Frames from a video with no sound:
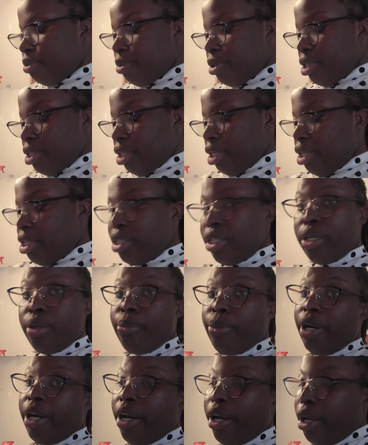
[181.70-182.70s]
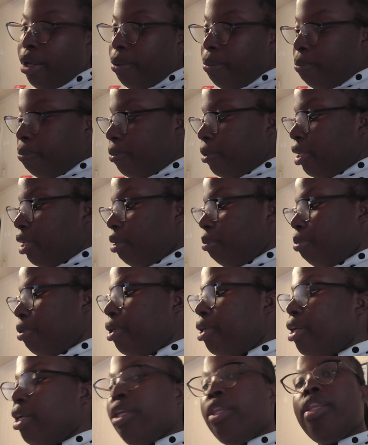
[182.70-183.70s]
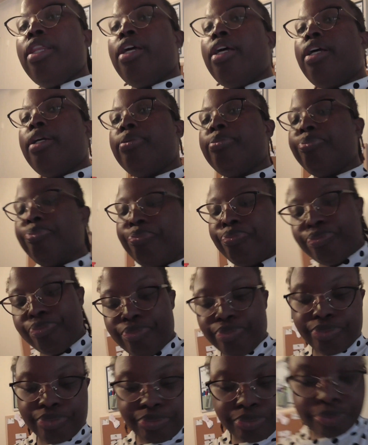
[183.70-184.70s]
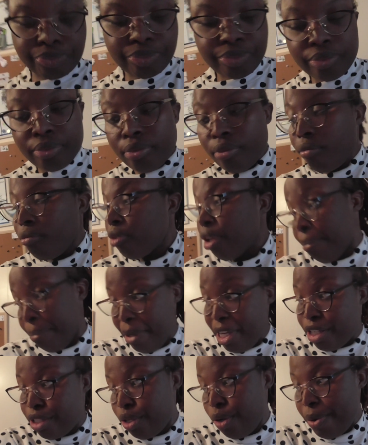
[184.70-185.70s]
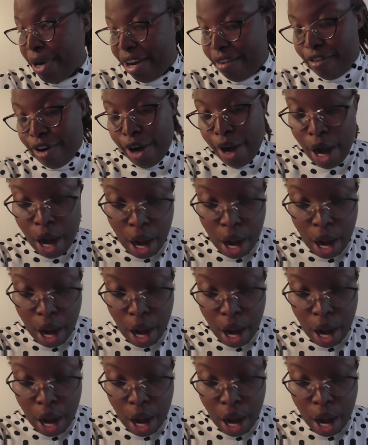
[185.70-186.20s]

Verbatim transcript: um, it was easy to break up and put in the mix or whatever.